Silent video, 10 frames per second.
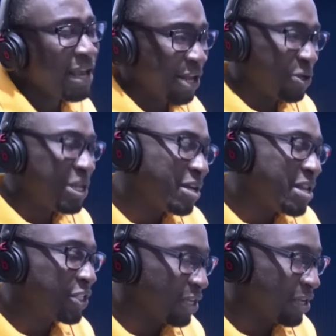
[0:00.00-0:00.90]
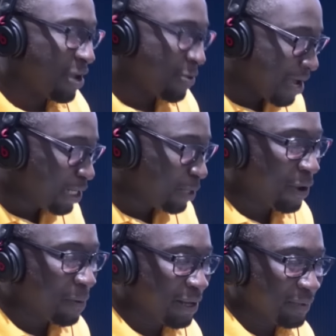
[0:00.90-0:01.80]
I know the connection. Right, we had a little
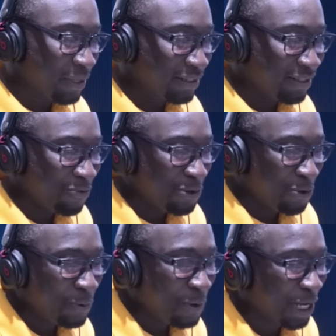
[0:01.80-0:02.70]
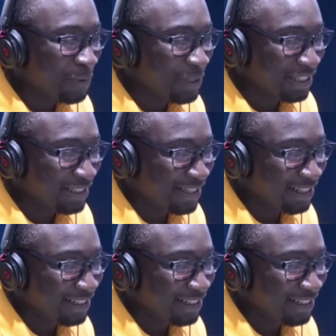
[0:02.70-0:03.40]
problem there. Yeah, we know we're working with it still.